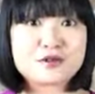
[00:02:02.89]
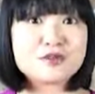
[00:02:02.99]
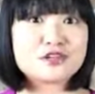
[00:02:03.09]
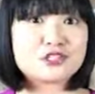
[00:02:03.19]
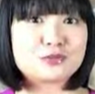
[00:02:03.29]

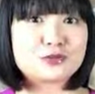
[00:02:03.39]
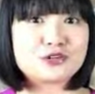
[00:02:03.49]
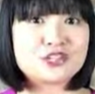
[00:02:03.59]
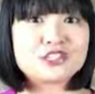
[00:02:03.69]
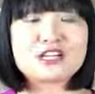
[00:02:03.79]
women
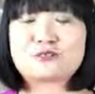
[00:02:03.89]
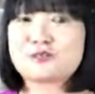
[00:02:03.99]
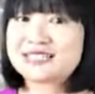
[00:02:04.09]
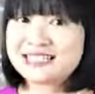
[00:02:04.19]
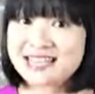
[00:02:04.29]
entrepreneurs, help them
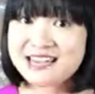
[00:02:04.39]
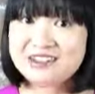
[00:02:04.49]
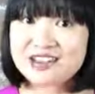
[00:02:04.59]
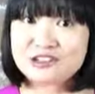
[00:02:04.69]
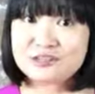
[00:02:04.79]
to stay
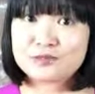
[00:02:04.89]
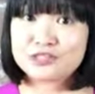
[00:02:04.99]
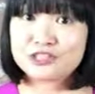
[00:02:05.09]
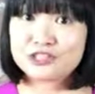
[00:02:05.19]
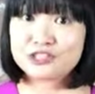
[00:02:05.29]
accountable
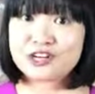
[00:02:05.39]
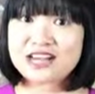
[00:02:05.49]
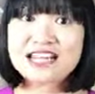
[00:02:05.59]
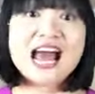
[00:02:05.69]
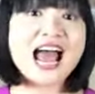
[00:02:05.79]
and on
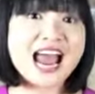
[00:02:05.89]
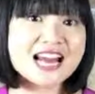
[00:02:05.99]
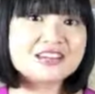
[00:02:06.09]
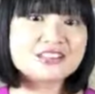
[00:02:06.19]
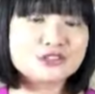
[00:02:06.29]
track,
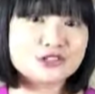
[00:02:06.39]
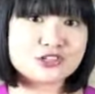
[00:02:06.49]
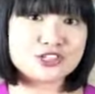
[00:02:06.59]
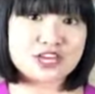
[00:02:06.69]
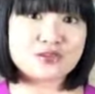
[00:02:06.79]
and I also
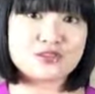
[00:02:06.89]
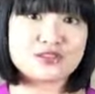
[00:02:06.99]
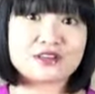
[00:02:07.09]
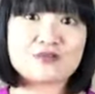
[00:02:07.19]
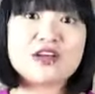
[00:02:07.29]
share with
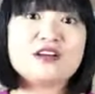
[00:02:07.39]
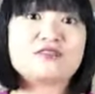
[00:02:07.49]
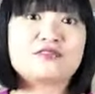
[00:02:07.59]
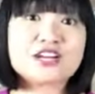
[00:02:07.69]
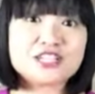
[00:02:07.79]
them
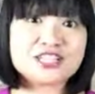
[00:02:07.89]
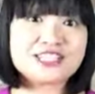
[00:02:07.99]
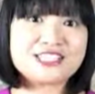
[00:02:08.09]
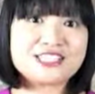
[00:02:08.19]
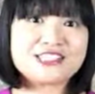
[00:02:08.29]
fresh
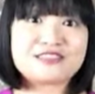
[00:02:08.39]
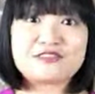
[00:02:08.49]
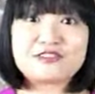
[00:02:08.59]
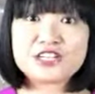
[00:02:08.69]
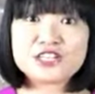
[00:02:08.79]
ideas and
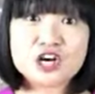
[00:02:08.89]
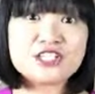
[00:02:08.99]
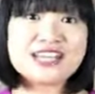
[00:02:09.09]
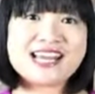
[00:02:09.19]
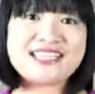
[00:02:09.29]
fresh
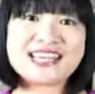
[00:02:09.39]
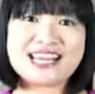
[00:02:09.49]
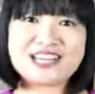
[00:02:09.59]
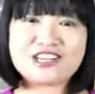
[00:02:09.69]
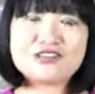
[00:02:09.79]
content
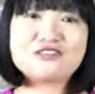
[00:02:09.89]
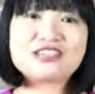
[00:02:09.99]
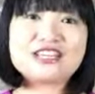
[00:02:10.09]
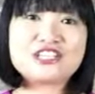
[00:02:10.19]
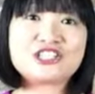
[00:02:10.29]
and new
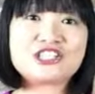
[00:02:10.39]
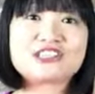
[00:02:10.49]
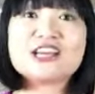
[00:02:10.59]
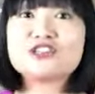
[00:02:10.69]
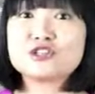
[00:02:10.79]
teachings
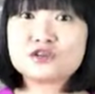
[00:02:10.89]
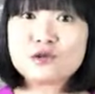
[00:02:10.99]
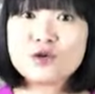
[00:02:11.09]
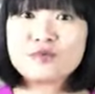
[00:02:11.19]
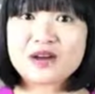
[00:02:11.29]
to
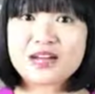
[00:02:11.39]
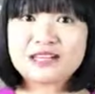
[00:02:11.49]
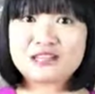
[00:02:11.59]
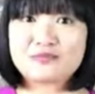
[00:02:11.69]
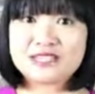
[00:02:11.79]
grow and
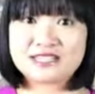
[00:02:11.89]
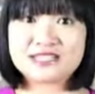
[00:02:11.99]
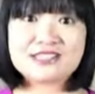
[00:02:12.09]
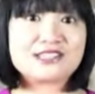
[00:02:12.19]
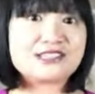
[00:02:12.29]
market the
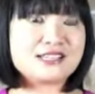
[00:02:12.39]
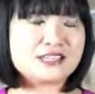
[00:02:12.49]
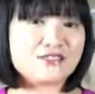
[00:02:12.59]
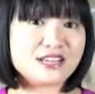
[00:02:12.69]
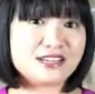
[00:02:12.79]
business to the
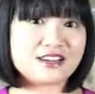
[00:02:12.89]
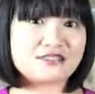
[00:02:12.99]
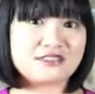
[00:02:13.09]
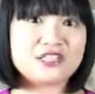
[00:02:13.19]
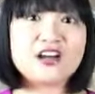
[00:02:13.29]
6-figure
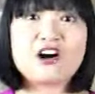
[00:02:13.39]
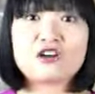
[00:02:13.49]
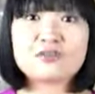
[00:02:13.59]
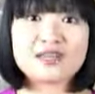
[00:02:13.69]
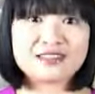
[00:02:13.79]
level
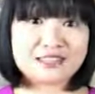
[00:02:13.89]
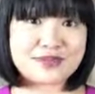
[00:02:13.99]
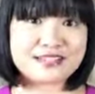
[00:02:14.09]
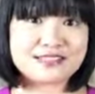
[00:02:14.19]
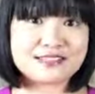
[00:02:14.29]
on a monthly
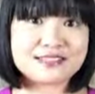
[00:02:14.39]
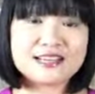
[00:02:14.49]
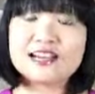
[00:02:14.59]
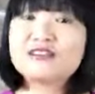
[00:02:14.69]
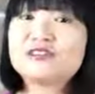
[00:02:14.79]
basis.
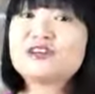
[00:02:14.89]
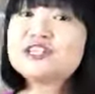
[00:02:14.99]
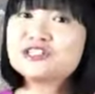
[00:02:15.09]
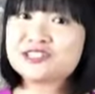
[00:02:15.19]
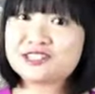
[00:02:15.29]
If you're
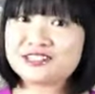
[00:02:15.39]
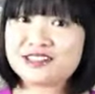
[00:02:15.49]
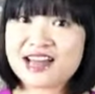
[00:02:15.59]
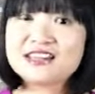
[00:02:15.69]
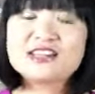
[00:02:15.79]
interested in
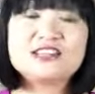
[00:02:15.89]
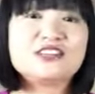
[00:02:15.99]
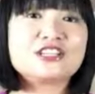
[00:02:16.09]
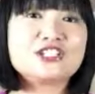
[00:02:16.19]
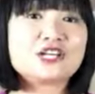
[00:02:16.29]
that,
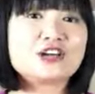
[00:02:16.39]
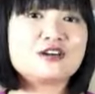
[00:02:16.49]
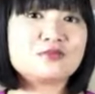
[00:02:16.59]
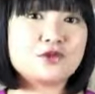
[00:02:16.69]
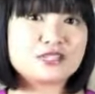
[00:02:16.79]
you can check
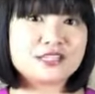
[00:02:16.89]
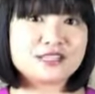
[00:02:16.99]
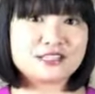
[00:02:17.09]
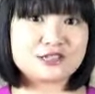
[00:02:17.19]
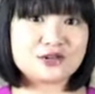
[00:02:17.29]
out more
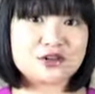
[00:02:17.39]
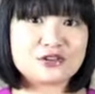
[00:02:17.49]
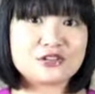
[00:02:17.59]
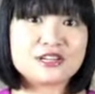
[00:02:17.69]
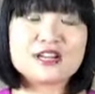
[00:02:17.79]
details below.